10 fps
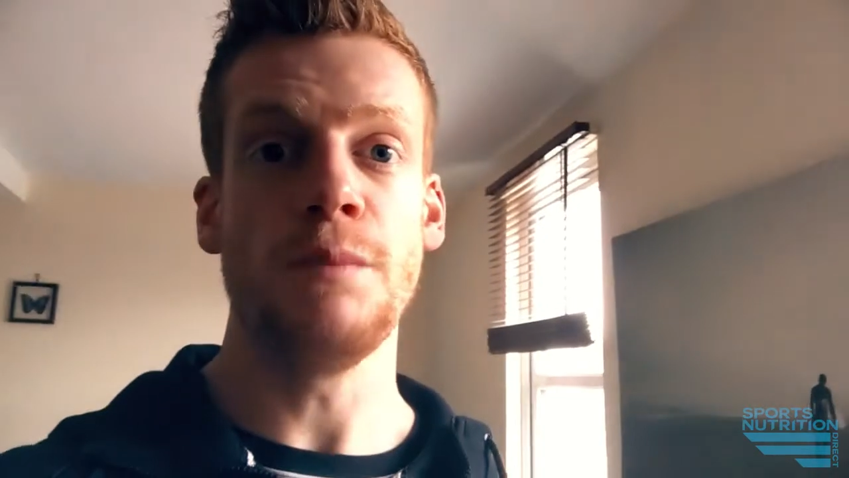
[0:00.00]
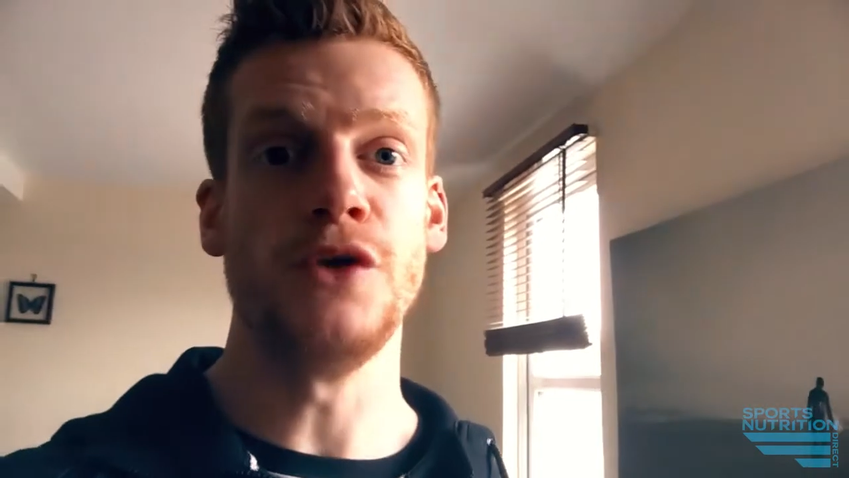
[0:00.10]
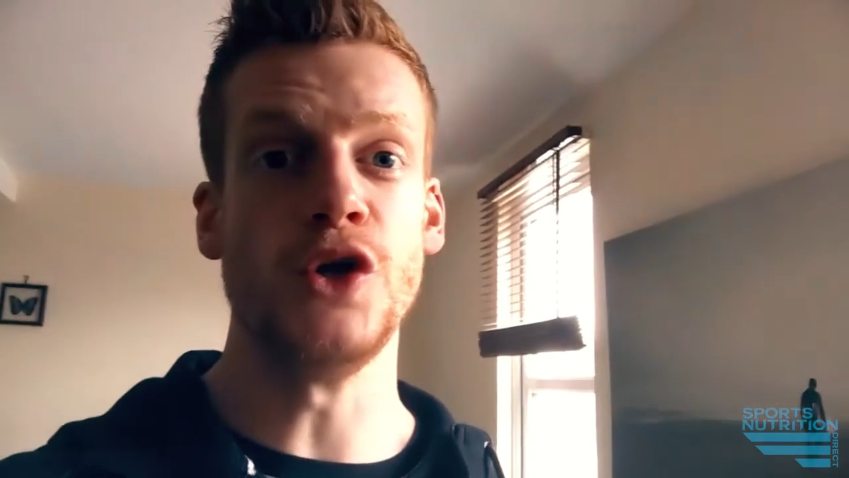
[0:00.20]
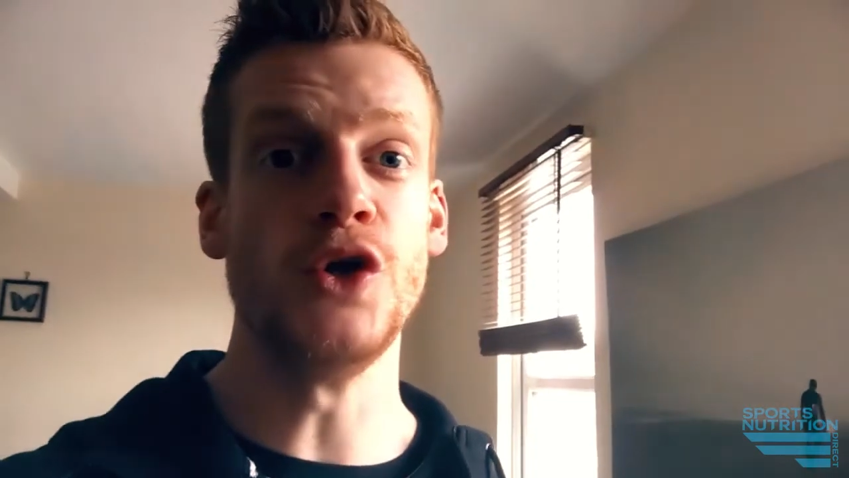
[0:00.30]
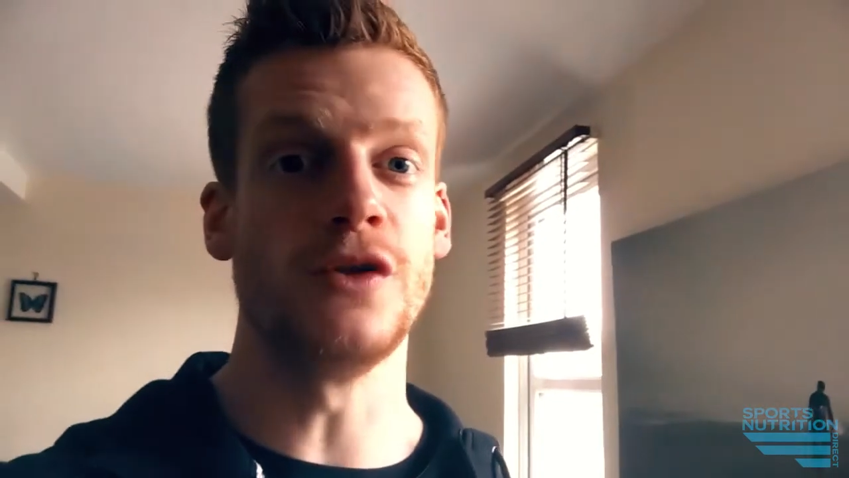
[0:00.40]

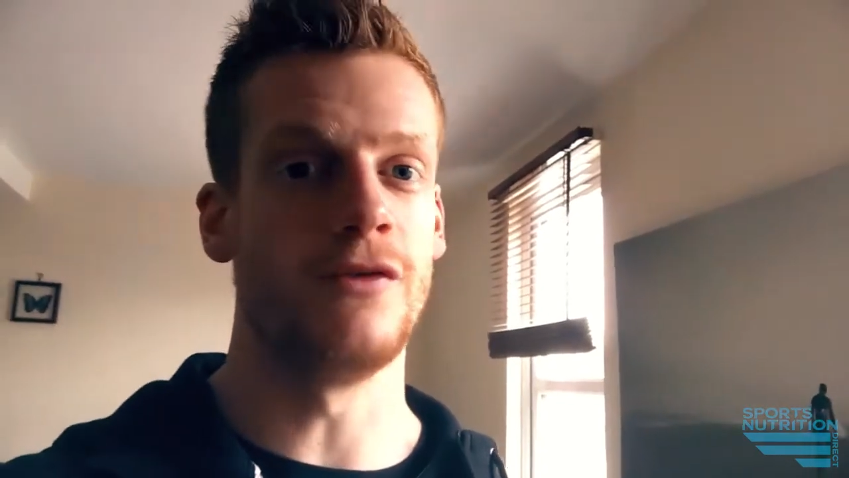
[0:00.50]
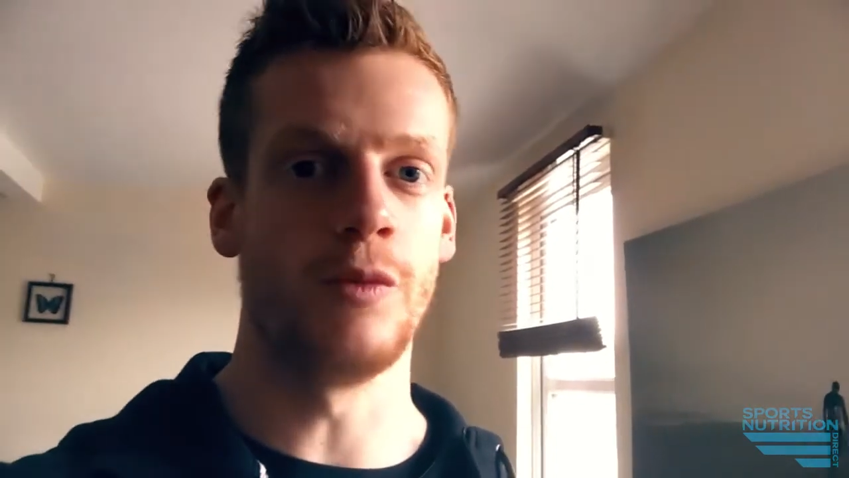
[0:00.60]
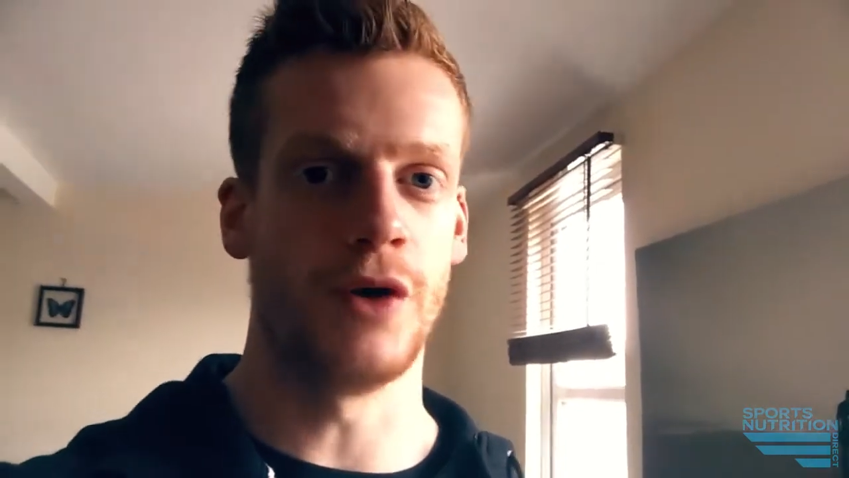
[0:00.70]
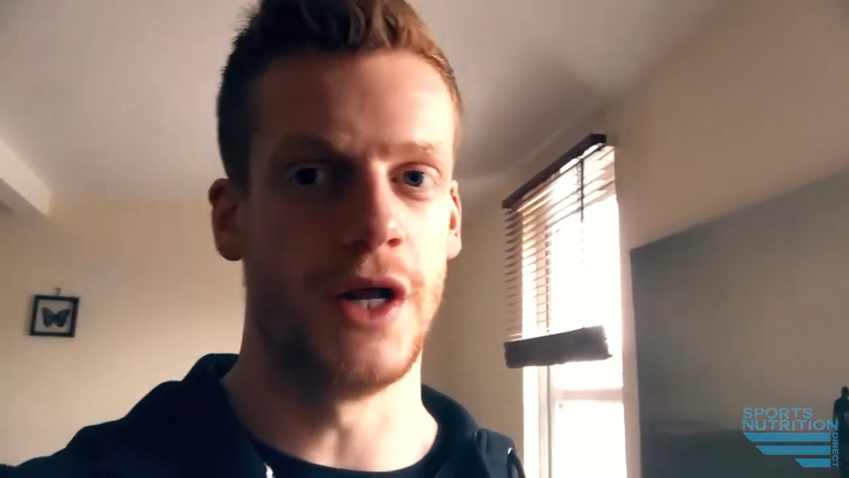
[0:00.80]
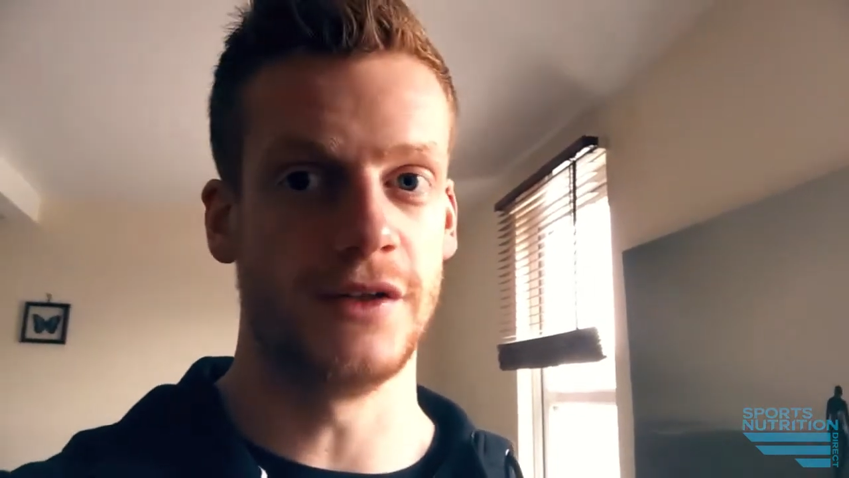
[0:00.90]
Beautiful
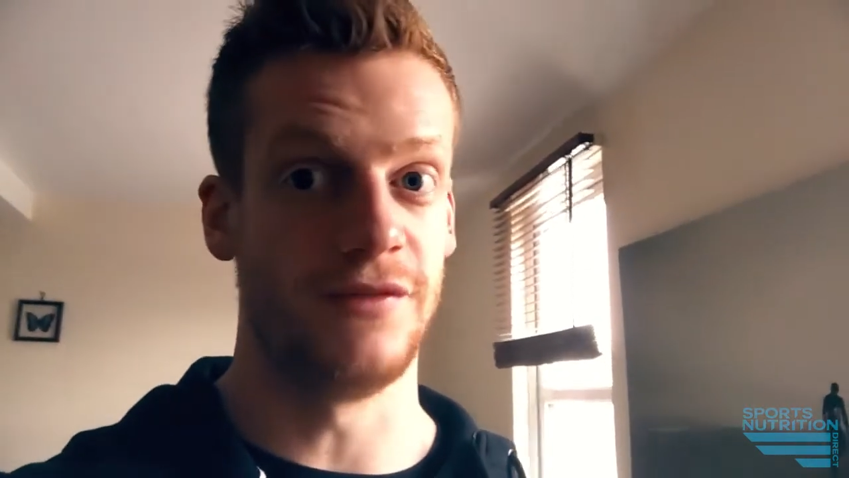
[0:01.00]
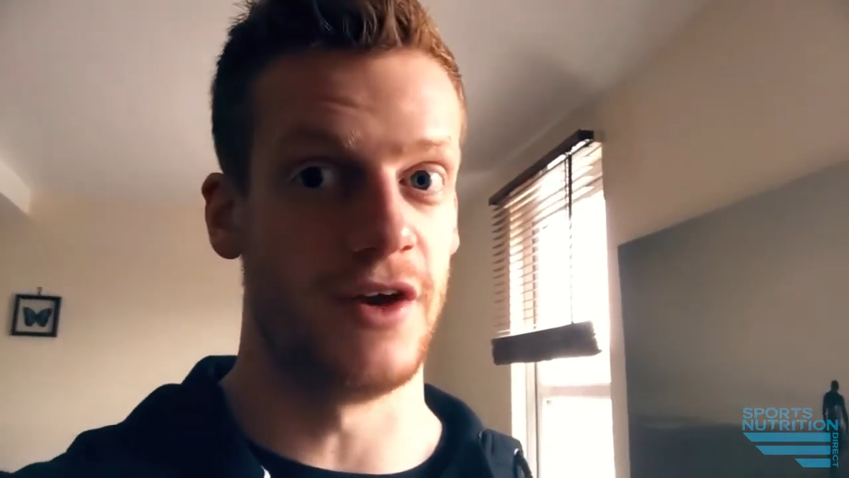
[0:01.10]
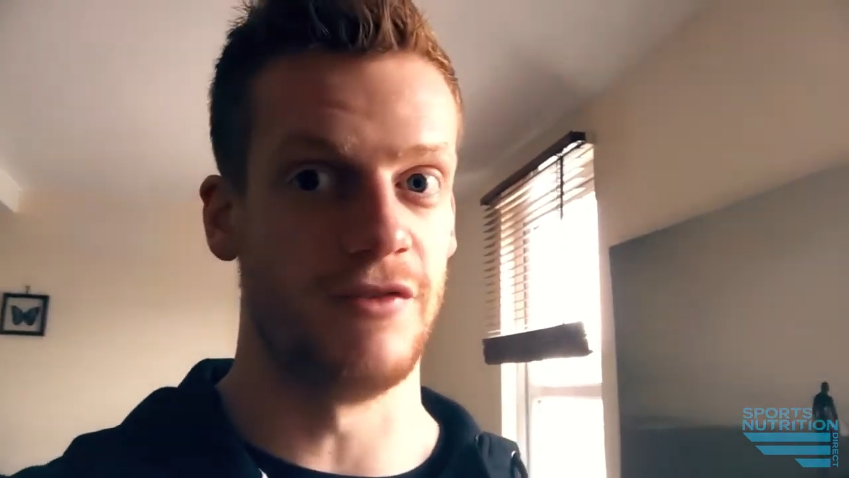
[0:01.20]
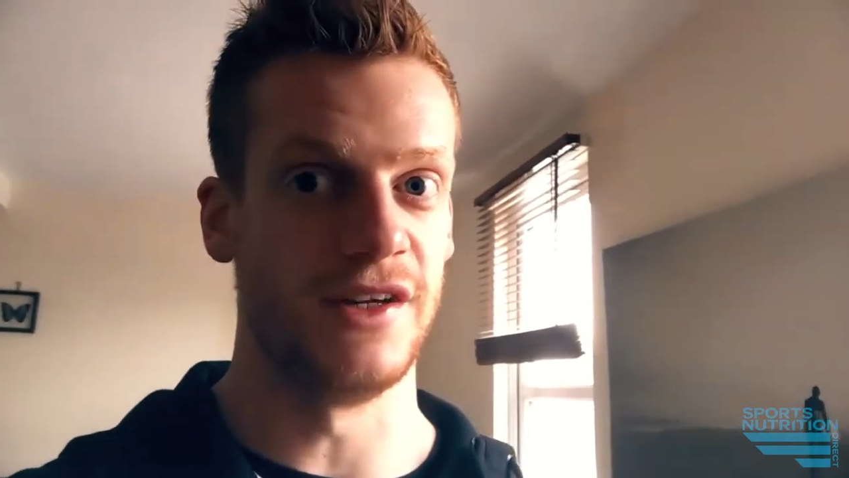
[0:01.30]
product, very,